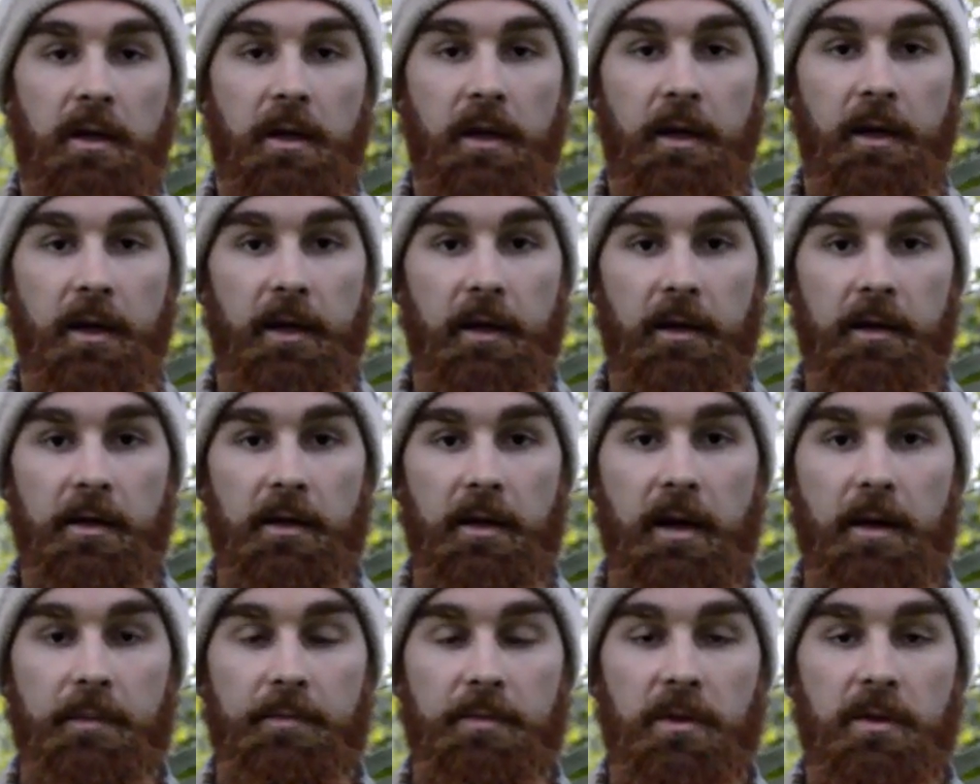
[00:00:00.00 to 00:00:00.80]
a
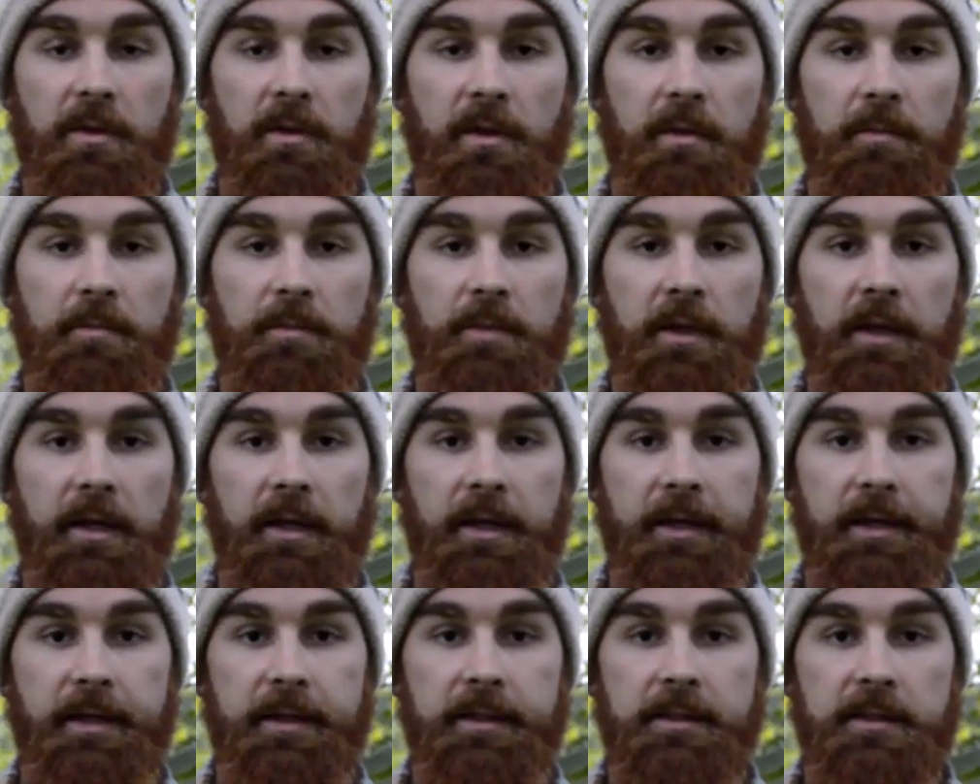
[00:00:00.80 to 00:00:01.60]
happy thumb
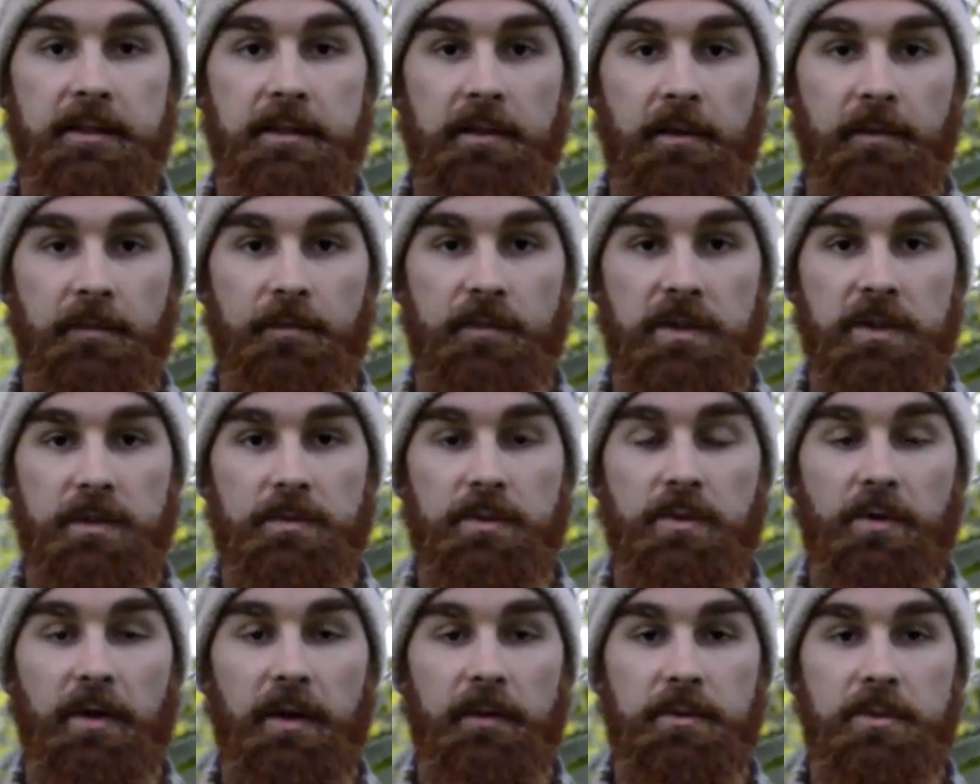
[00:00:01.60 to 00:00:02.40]
and
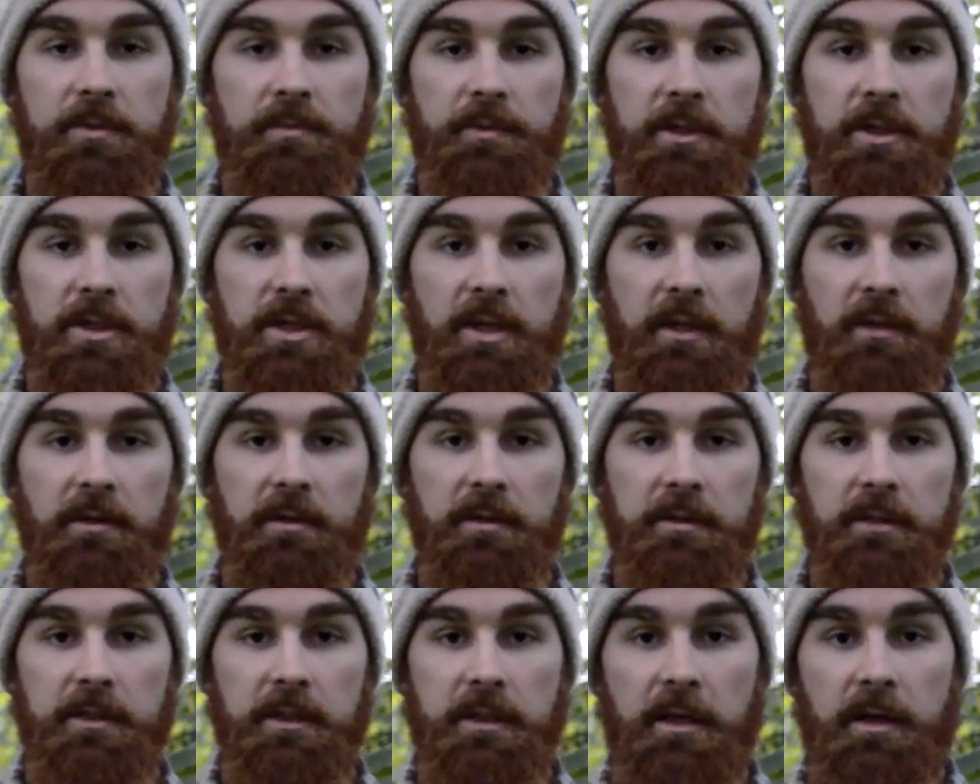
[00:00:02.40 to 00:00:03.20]
subscribe to my channel,
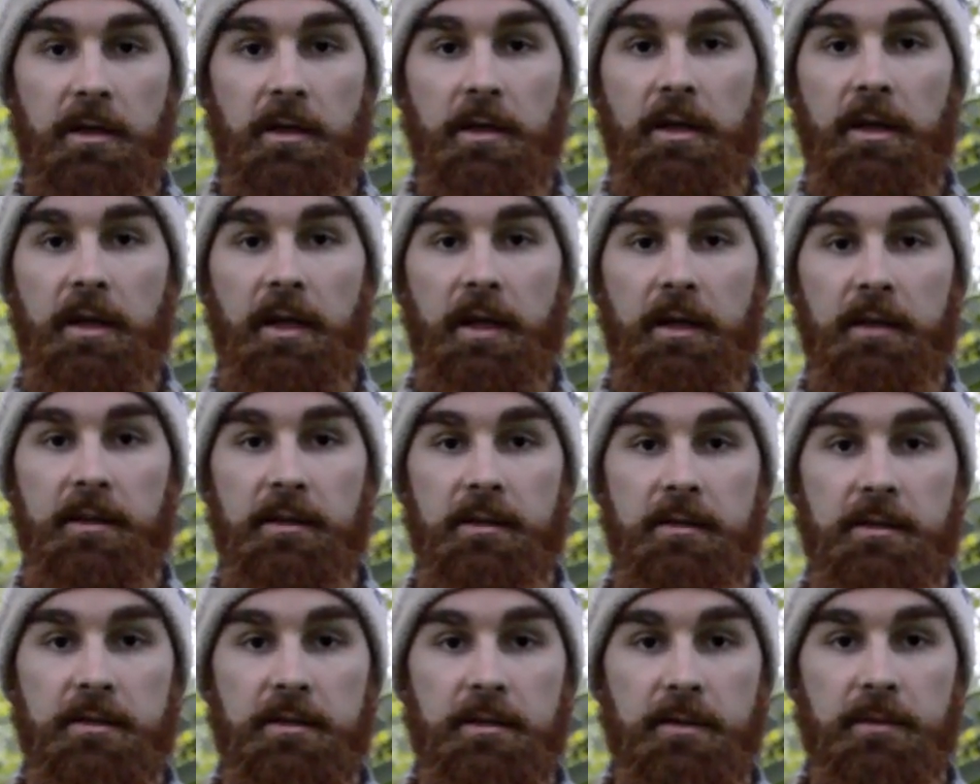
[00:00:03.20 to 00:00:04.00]

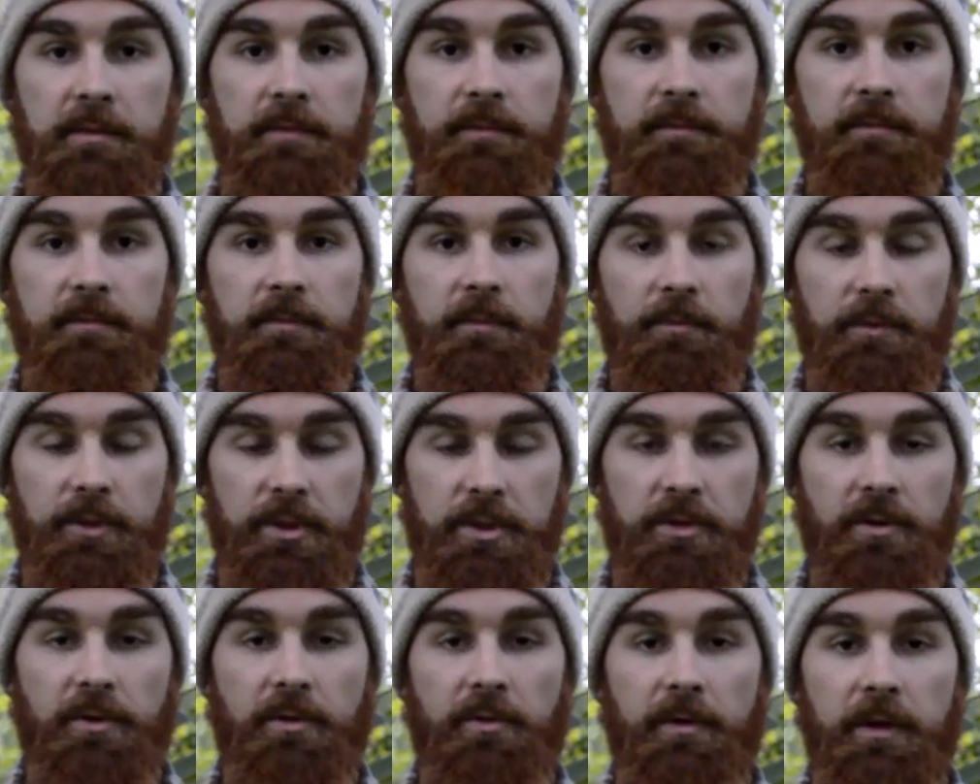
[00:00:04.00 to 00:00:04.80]
and
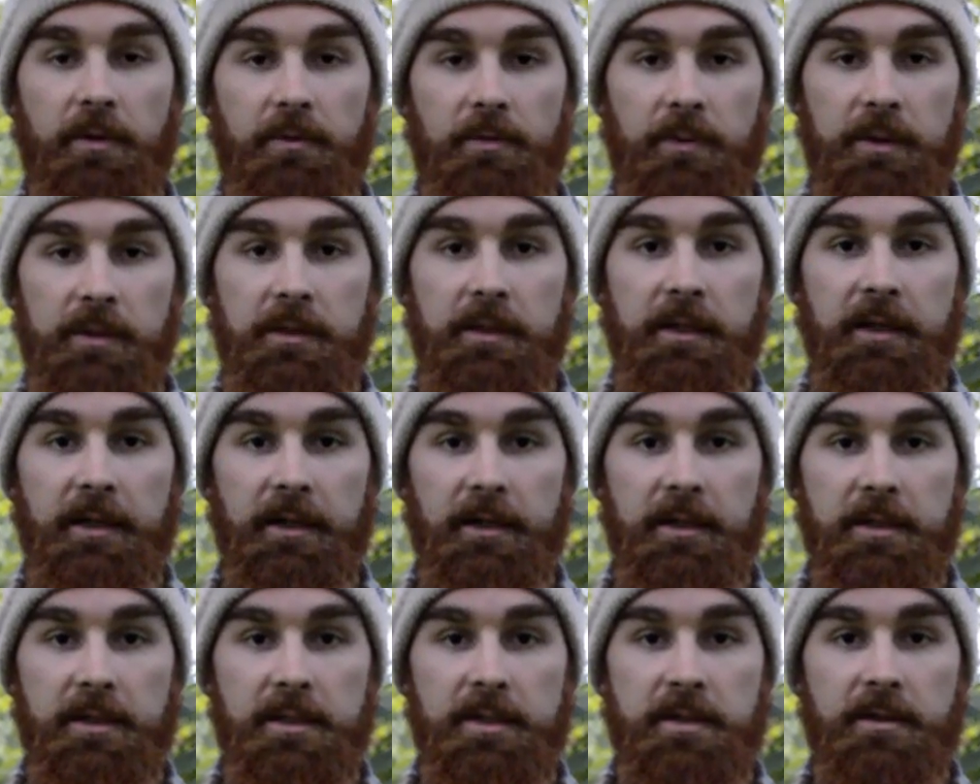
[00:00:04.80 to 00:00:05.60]
wish you a great one, and
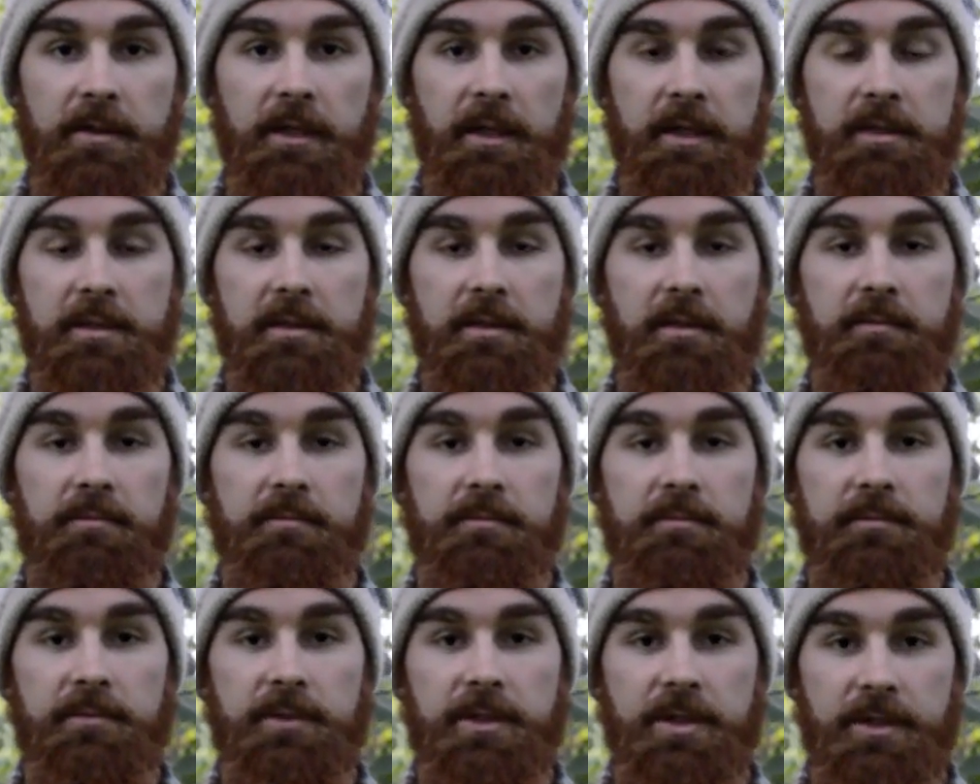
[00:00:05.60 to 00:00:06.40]
I'm gonna see you next time.
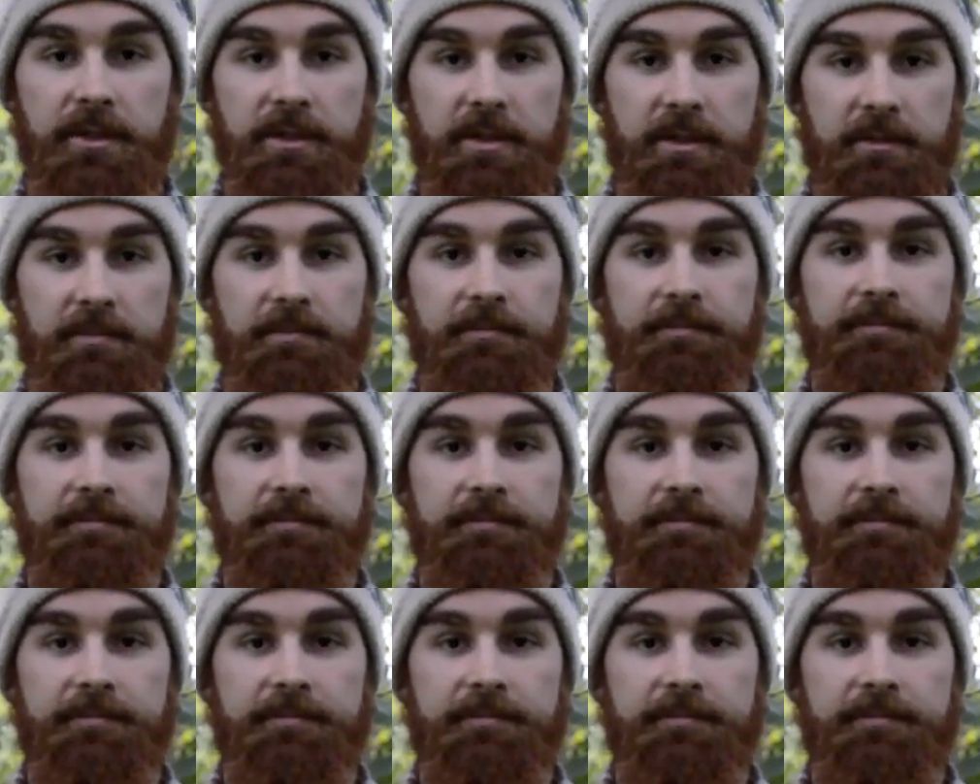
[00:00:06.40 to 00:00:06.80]
Cheers.